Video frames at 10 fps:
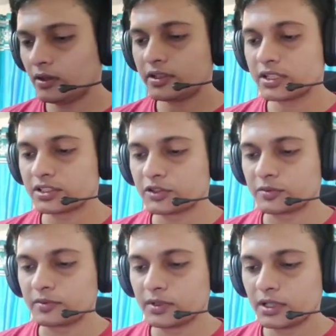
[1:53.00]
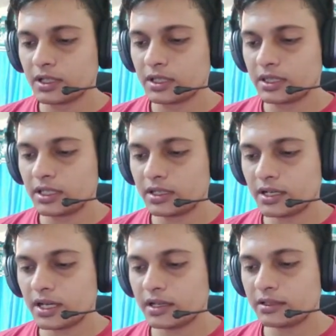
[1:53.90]
not assume, we
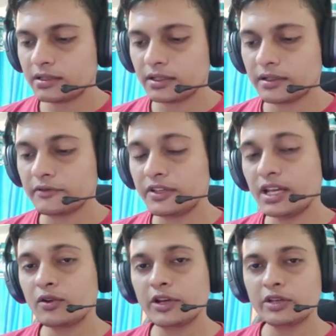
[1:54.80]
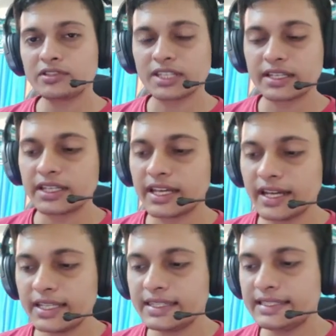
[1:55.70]
are going to
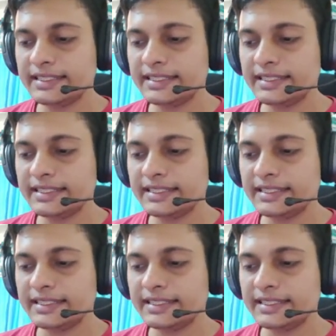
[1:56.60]
segregate